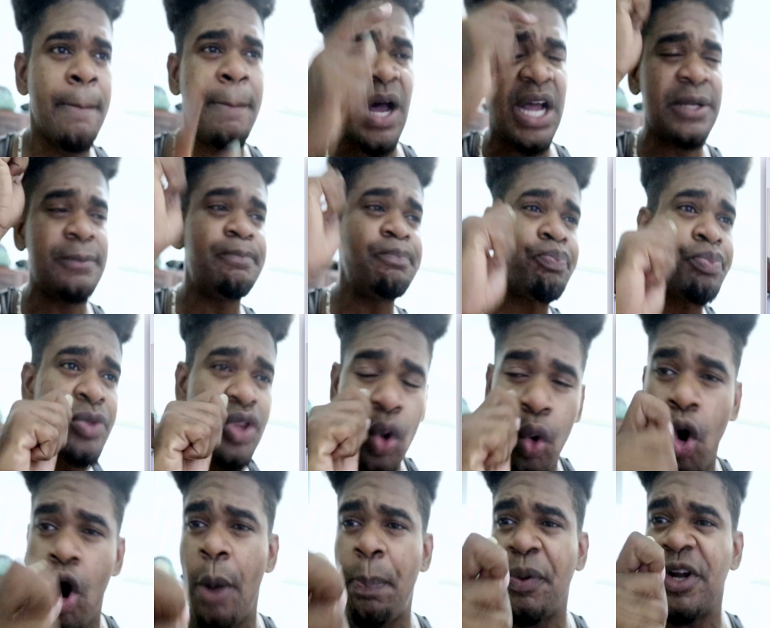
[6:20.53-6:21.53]
But the
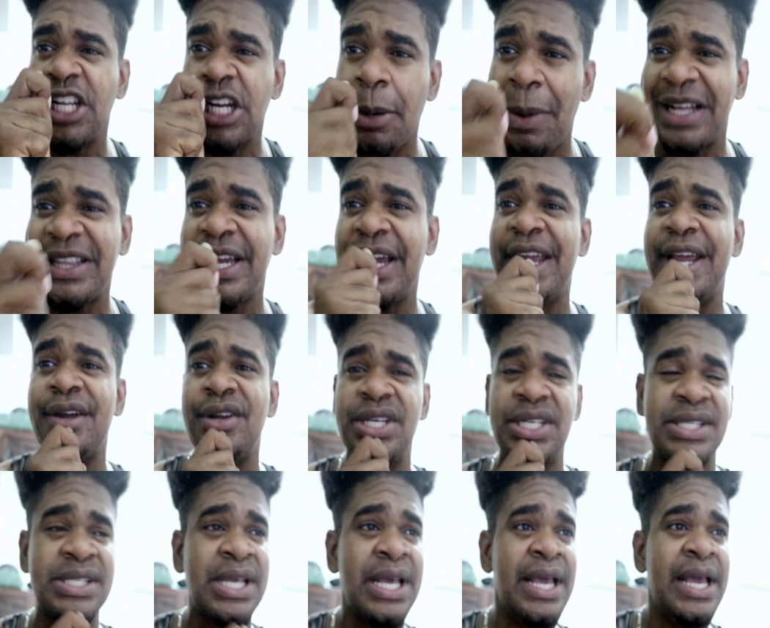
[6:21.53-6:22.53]
whole point of the matter here
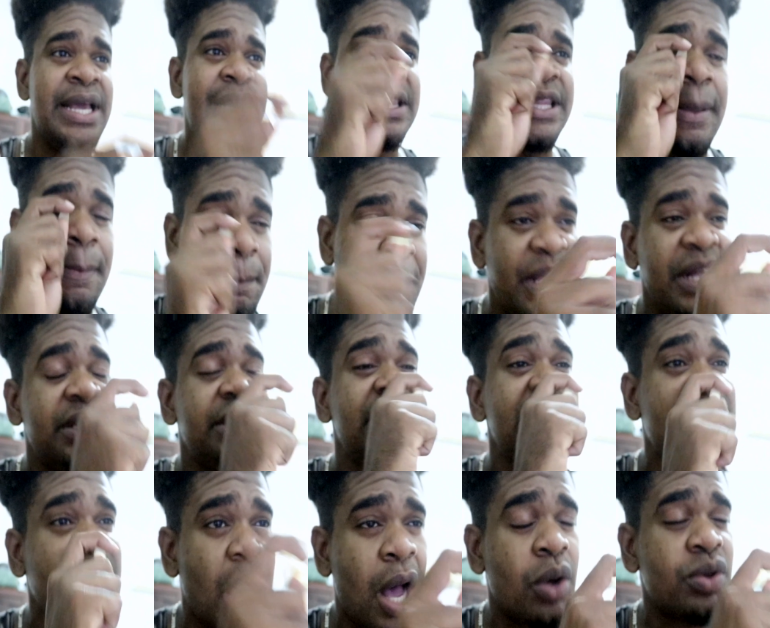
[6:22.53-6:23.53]
is they build
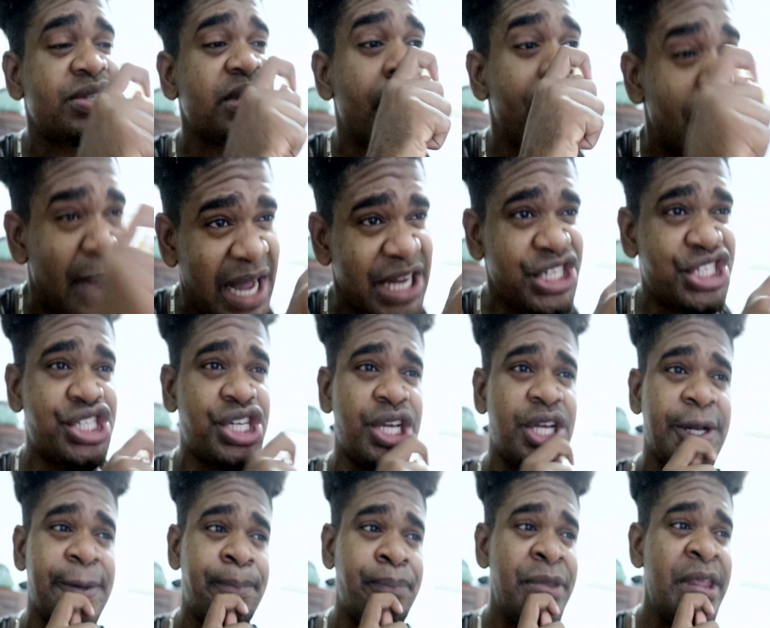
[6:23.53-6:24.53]
this house, a
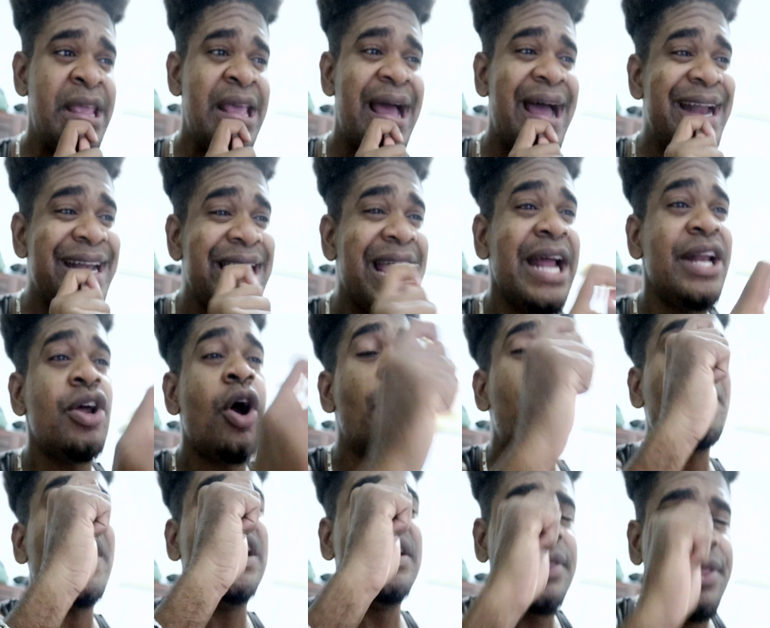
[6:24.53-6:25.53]
mansion, and they are now
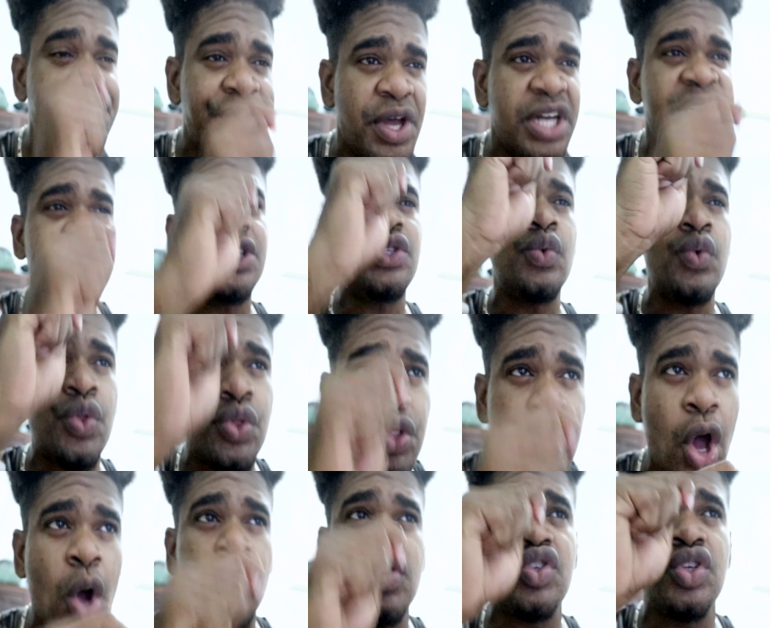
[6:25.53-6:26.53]
paying
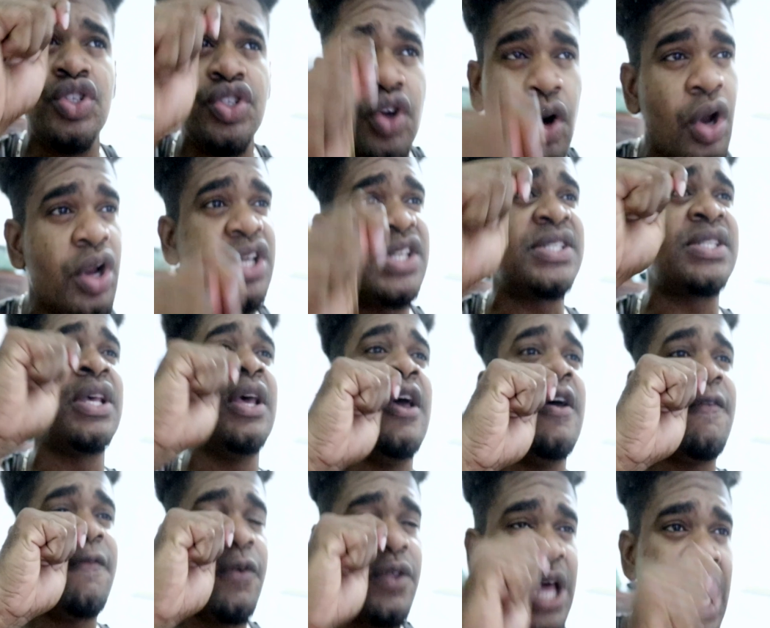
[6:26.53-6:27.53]
$32,000
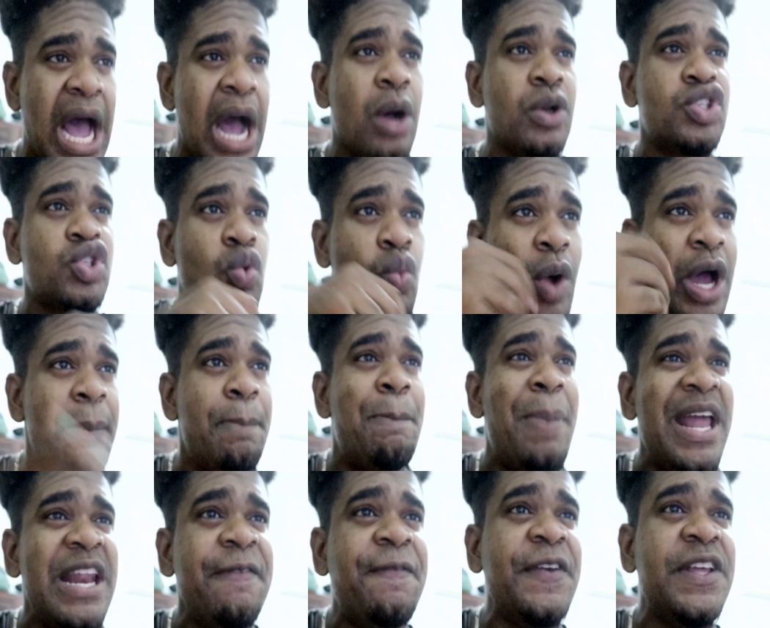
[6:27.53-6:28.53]
for the house.
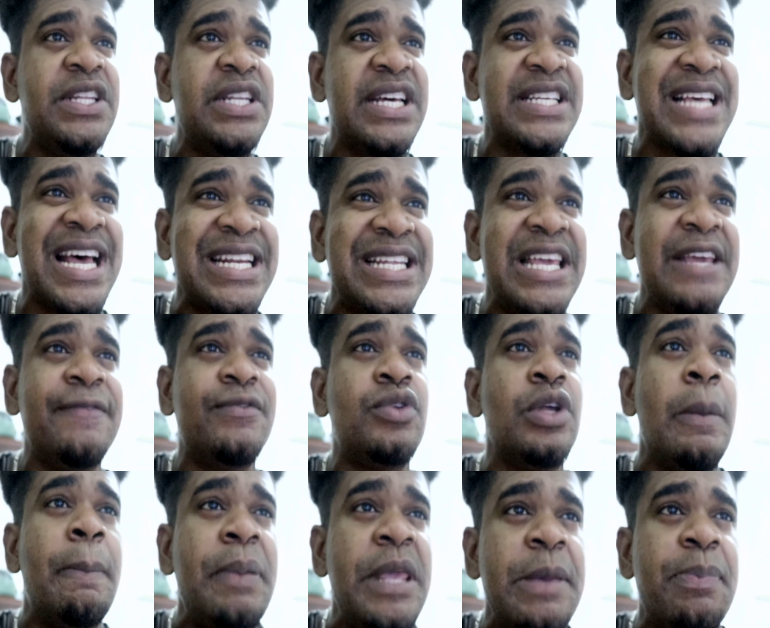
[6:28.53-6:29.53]
What benefit does that give
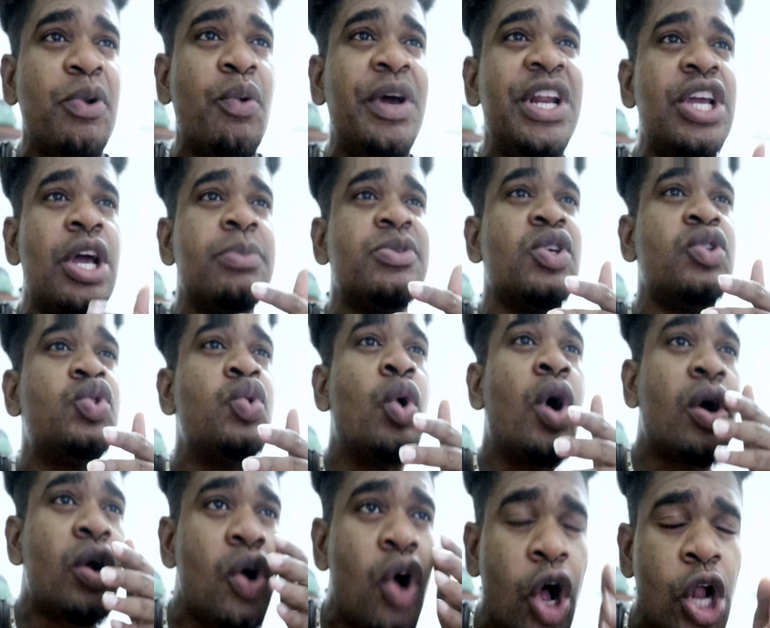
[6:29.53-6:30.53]
to the people when it comes down
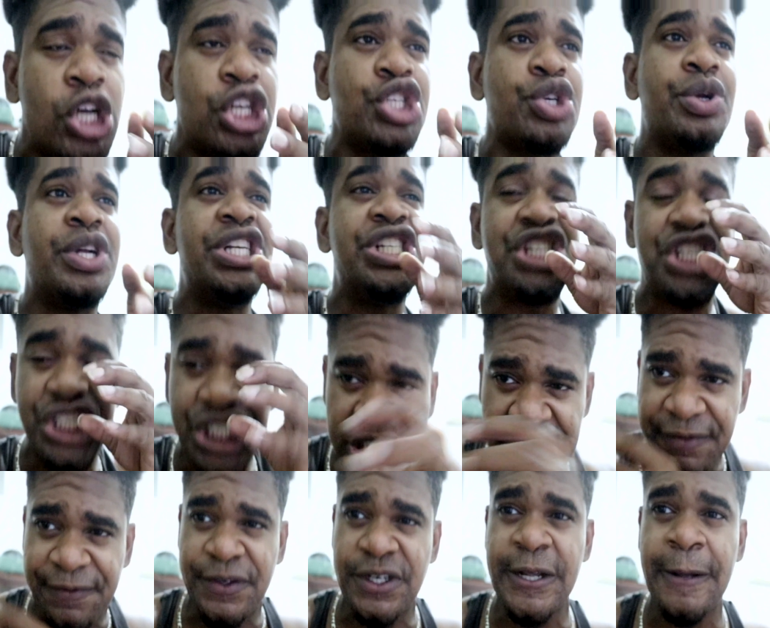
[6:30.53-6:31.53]
to a cultural
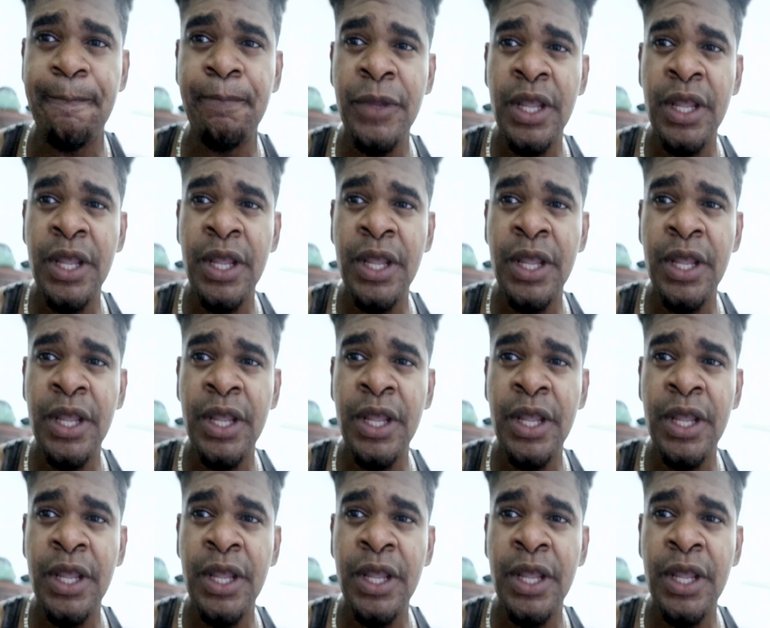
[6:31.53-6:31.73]
shift?